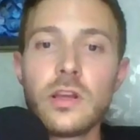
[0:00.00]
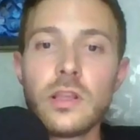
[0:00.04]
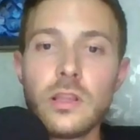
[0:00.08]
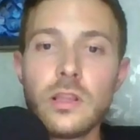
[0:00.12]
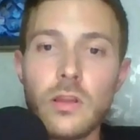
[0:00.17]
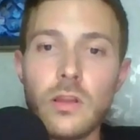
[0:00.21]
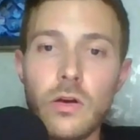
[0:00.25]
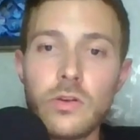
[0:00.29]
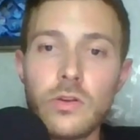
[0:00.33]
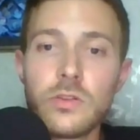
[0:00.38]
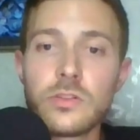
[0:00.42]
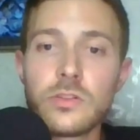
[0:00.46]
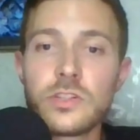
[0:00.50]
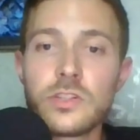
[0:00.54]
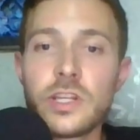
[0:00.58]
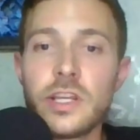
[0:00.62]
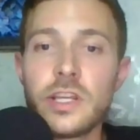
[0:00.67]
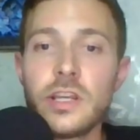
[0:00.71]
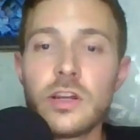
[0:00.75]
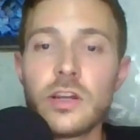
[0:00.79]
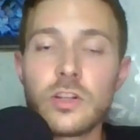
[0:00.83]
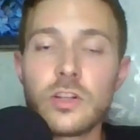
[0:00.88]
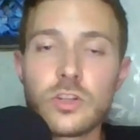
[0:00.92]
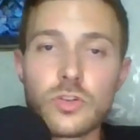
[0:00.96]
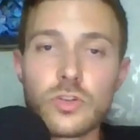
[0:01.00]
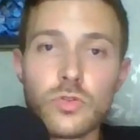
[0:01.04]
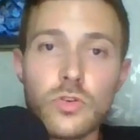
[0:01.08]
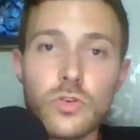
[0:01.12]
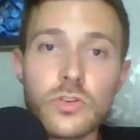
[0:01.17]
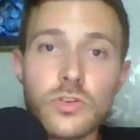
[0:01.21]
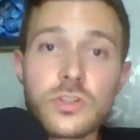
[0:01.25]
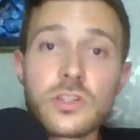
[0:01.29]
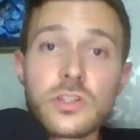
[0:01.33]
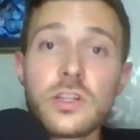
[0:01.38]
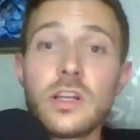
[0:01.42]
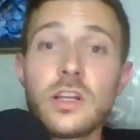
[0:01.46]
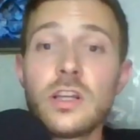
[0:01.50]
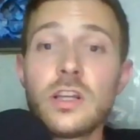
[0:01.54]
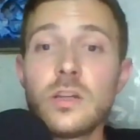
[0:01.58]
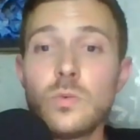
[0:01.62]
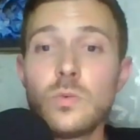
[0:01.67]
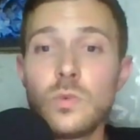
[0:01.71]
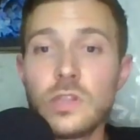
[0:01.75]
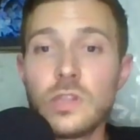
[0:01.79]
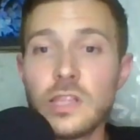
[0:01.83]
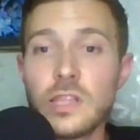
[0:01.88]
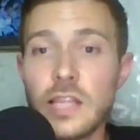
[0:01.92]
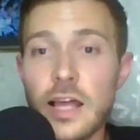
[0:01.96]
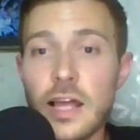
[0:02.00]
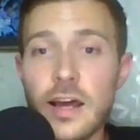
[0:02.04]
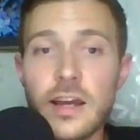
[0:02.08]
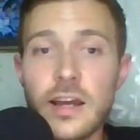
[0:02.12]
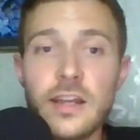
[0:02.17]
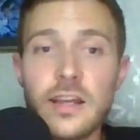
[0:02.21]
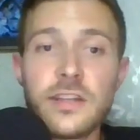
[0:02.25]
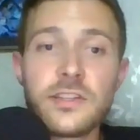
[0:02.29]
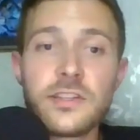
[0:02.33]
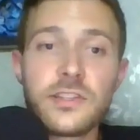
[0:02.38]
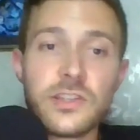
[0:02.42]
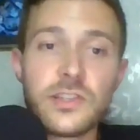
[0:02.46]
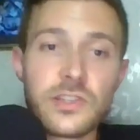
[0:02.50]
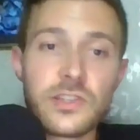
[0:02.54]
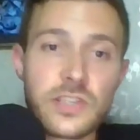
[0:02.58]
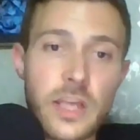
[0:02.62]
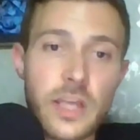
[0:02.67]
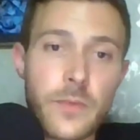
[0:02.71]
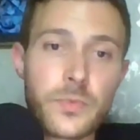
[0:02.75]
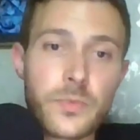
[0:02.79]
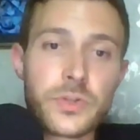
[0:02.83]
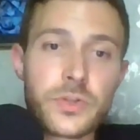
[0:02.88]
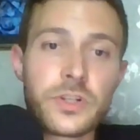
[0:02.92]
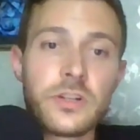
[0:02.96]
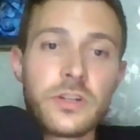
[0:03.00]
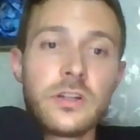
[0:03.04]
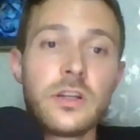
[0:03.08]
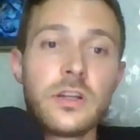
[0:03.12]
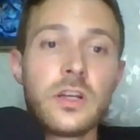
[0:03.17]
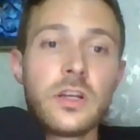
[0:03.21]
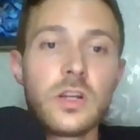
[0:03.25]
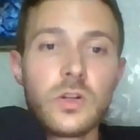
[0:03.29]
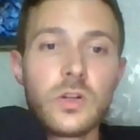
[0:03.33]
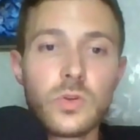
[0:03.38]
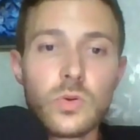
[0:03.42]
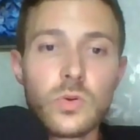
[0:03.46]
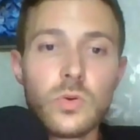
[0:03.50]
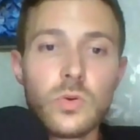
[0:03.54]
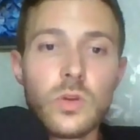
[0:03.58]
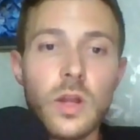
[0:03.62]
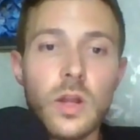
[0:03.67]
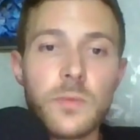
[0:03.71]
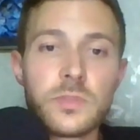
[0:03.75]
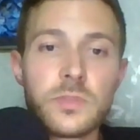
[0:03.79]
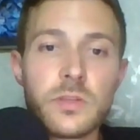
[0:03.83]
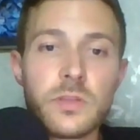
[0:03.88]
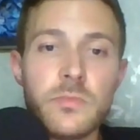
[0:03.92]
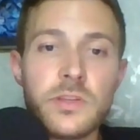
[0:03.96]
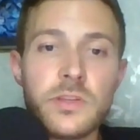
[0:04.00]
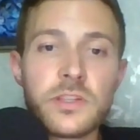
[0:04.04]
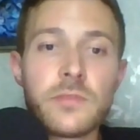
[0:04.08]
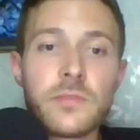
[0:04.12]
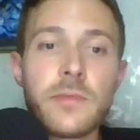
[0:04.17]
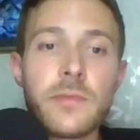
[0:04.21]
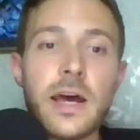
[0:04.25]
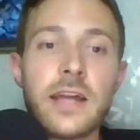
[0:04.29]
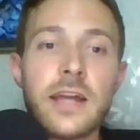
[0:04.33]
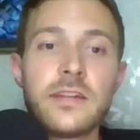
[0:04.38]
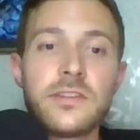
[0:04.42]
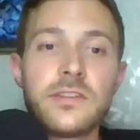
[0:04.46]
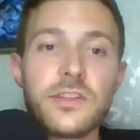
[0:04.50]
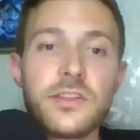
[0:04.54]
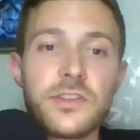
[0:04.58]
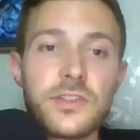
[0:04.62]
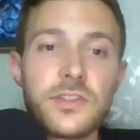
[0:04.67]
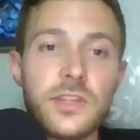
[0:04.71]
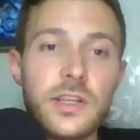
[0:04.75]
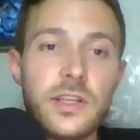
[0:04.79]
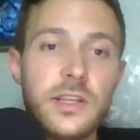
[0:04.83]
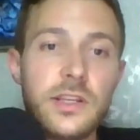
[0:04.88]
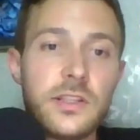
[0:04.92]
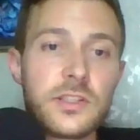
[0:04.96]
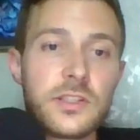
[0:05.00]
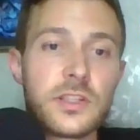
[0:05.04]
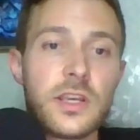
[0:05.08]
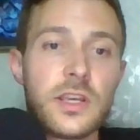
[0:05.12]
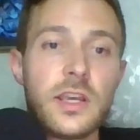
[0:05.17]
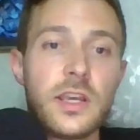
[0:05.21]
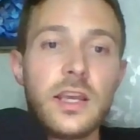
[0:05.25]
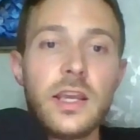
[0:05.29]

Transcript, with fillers: loyalty, and trust with lies, deception, cruel optimism, and deceit.